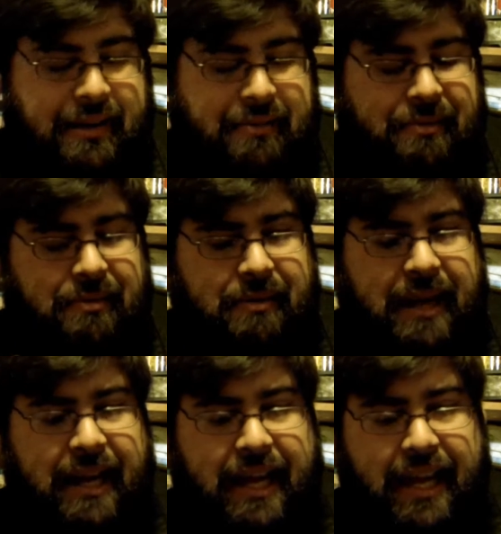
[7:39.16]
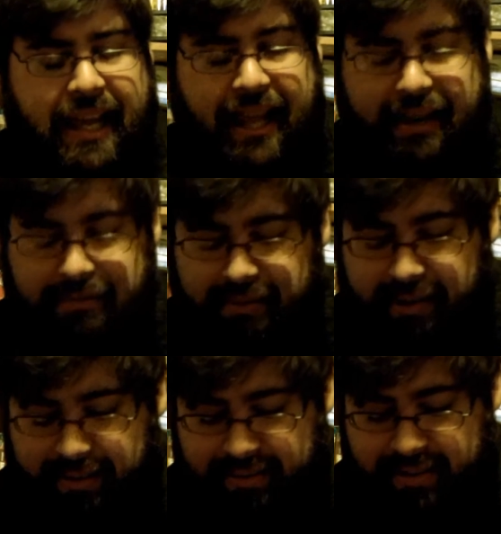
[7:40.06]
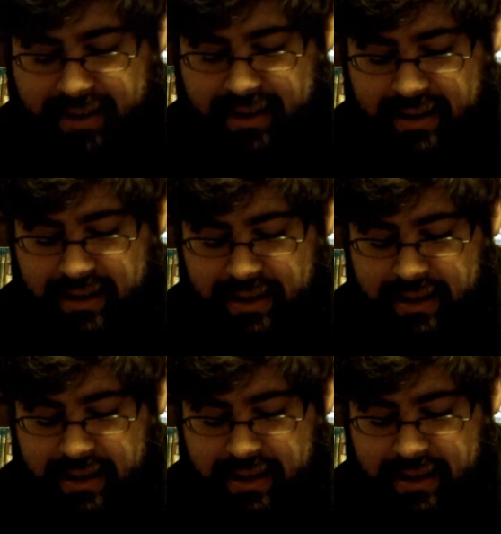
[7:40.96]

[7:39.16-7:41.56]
I don't know, I can't even really say.